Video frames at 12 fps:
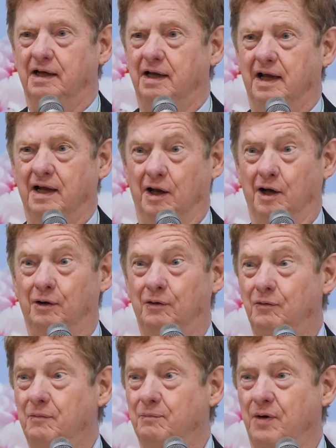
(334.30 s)

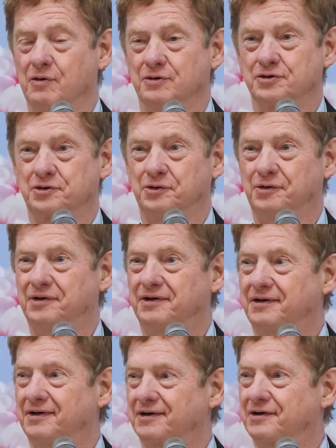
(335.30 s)
Hello,
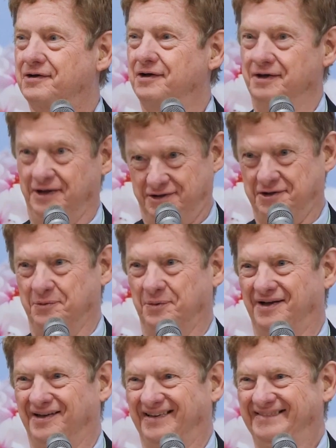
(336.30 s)
bonjour,
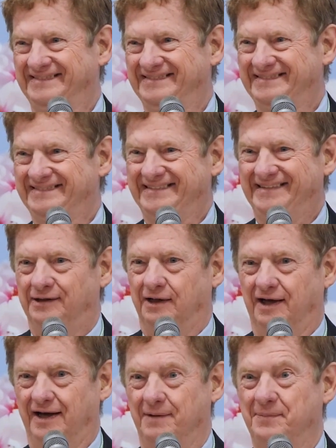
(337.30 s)
konnichiwa.
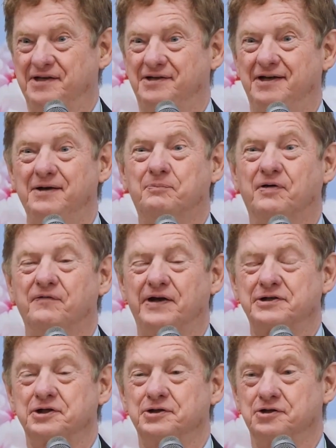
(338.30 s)
I am indeed
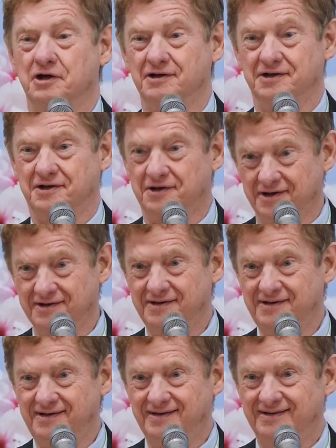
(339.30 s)
Professor John
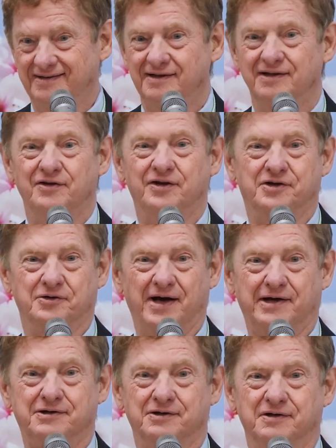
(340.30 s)
Kirton, the
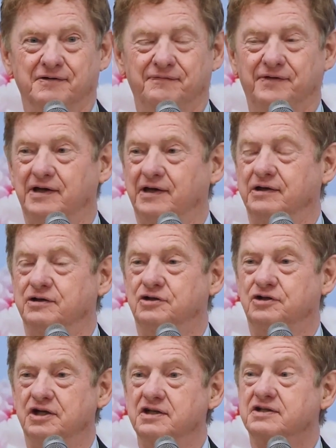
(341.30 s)
director of the
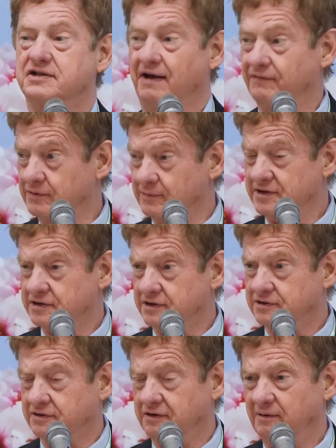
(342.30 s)
G7
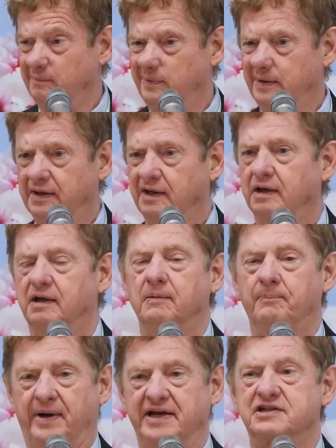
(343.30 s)
Research Group
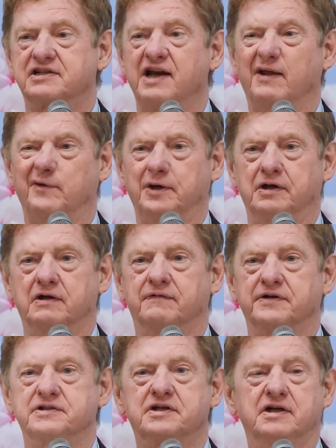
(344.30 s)
based at the
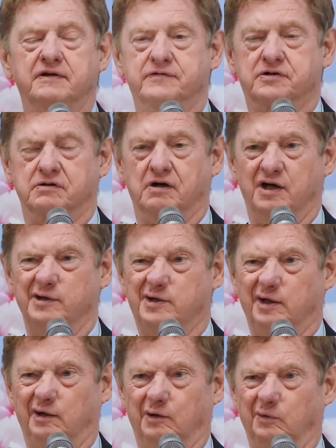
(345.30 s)
University of
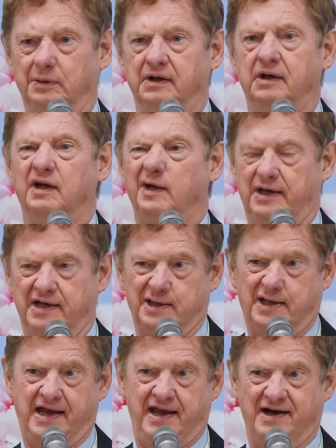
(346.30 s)
Toronto in
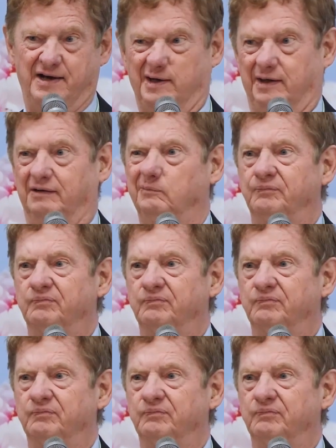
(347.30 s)
Canada.